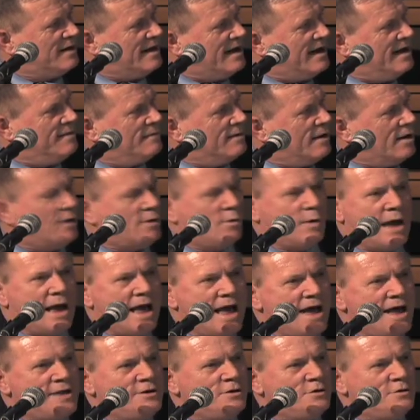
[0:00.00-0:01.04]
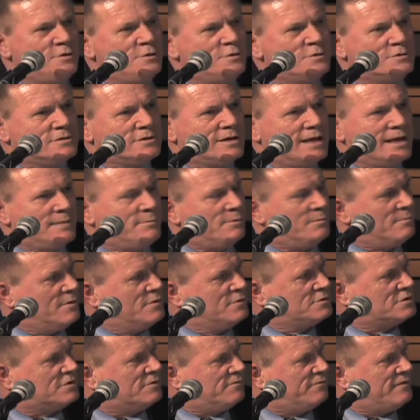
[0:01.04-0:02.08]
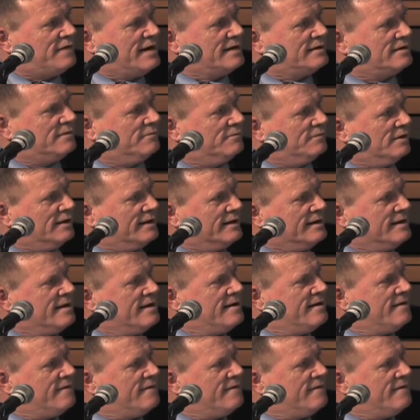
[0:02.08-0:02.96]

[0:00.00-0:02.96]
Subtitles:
and how to use labor most effectively,